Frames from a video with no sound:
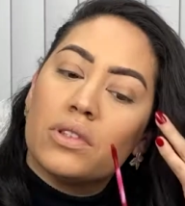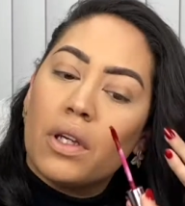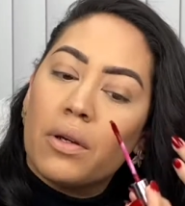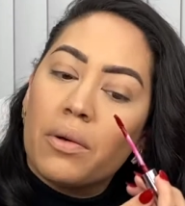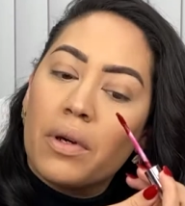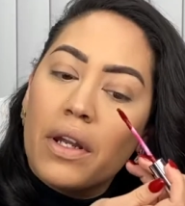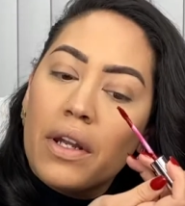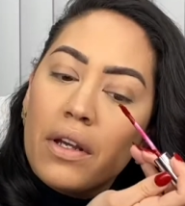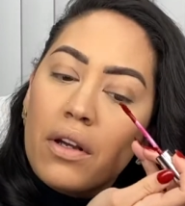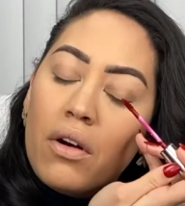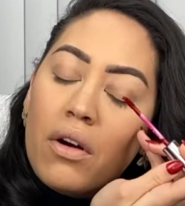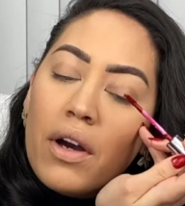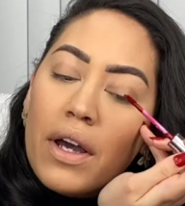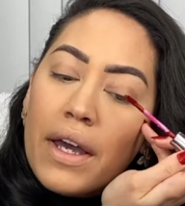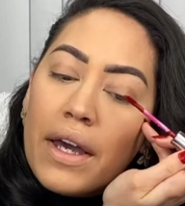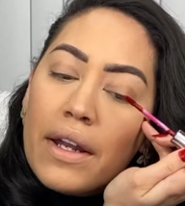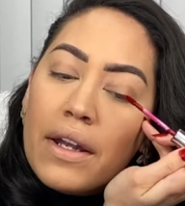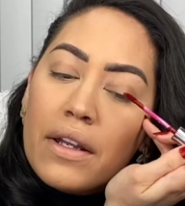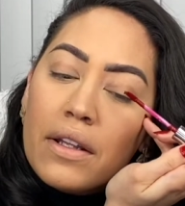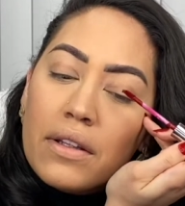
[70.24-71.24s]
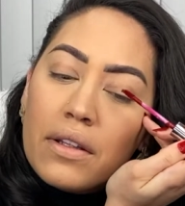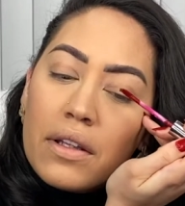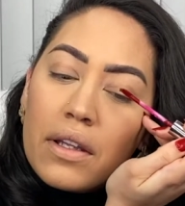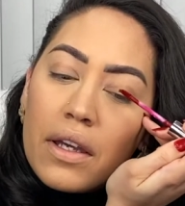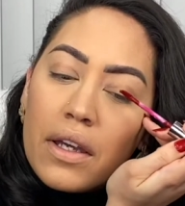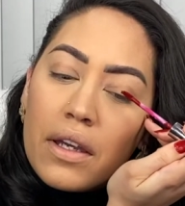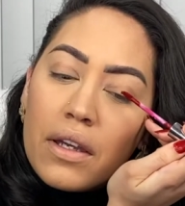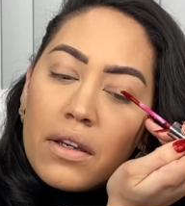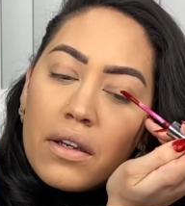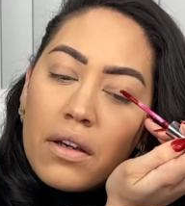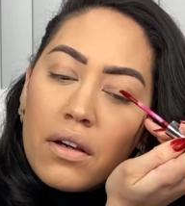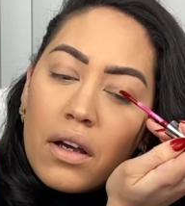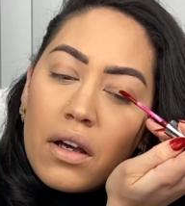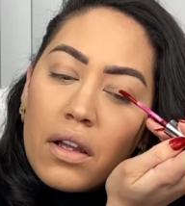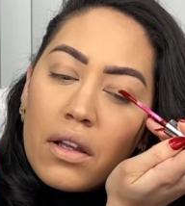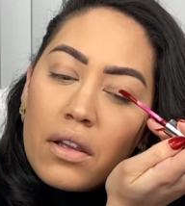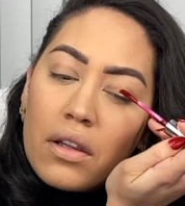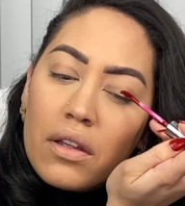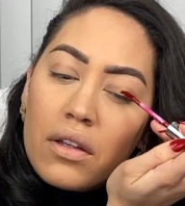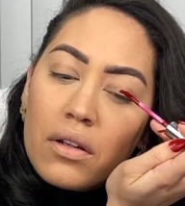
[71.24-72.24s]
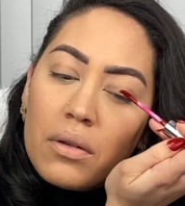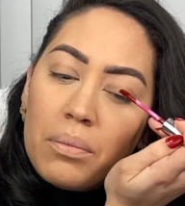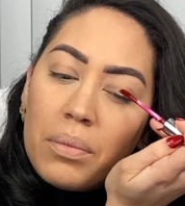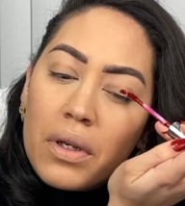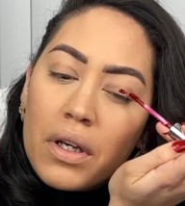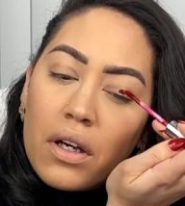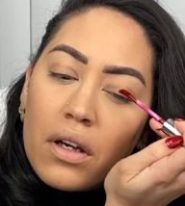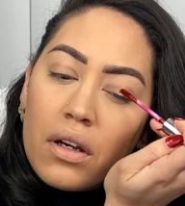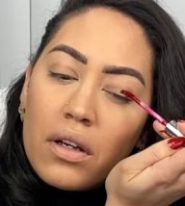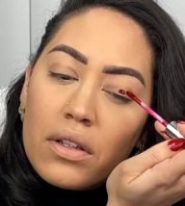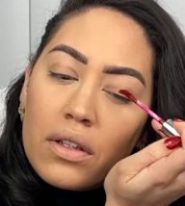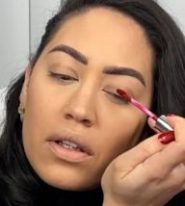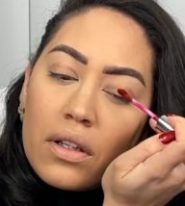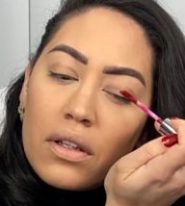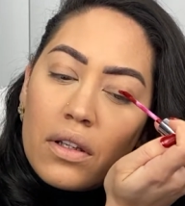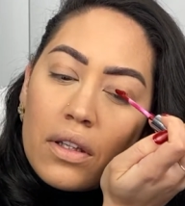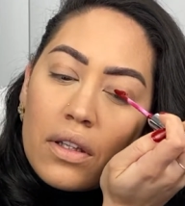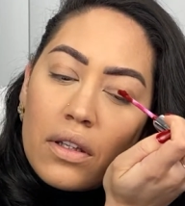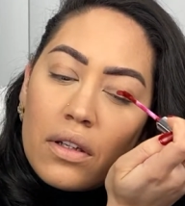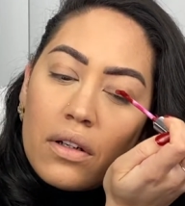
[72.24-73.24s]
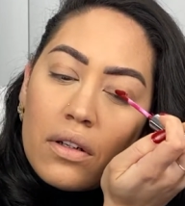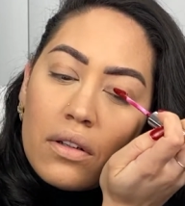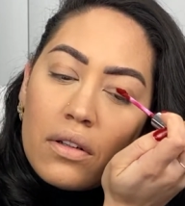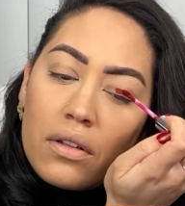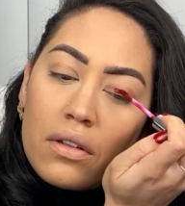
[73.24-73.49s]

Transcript: I'm gonna go ahead and lay a little bit on the lid.